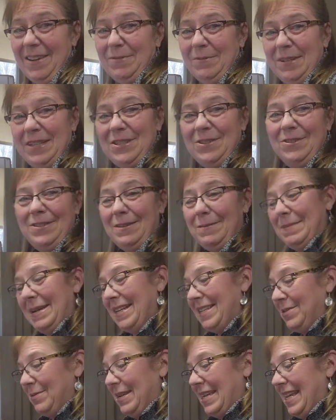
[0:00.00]
we do the
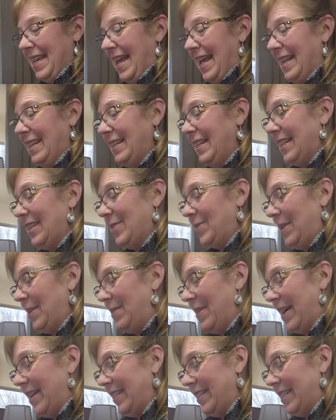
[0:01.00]
best we can because we
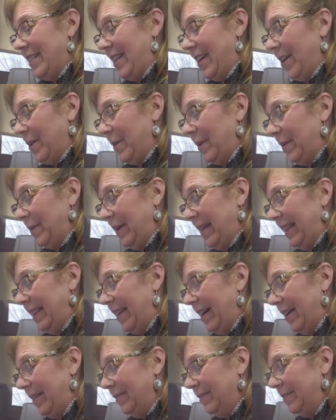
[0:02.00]
want to share what we
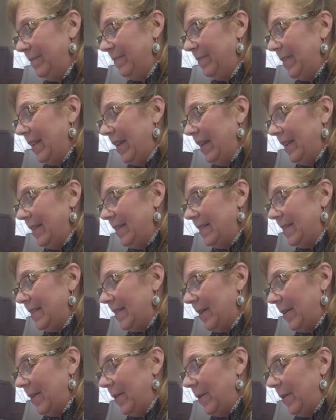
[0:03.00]
love.
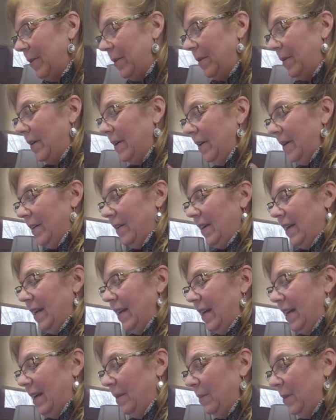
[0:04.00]
So, all
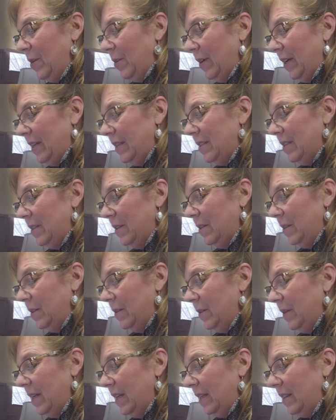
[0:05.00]
right, I'm going
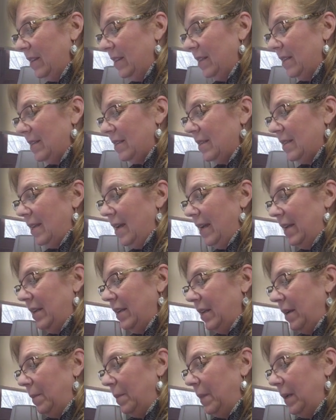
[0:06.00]
to get this
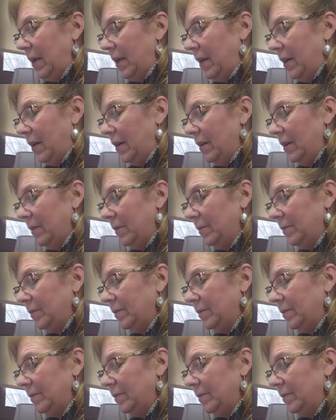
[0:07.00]
lined up here.